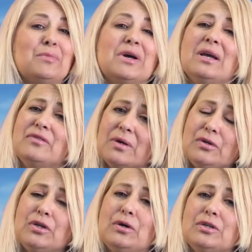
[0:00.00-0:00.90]
But have you
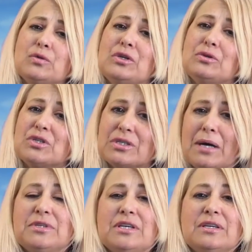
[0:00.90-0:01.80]
ever noticed when you
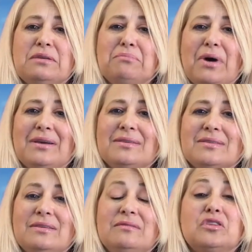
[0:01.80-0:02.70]
stop taking
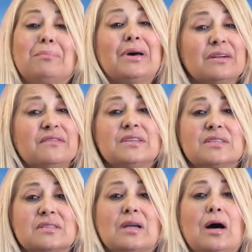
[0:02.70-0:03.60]
biotin, the
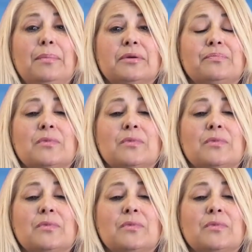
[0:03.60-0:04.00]
benefits stop?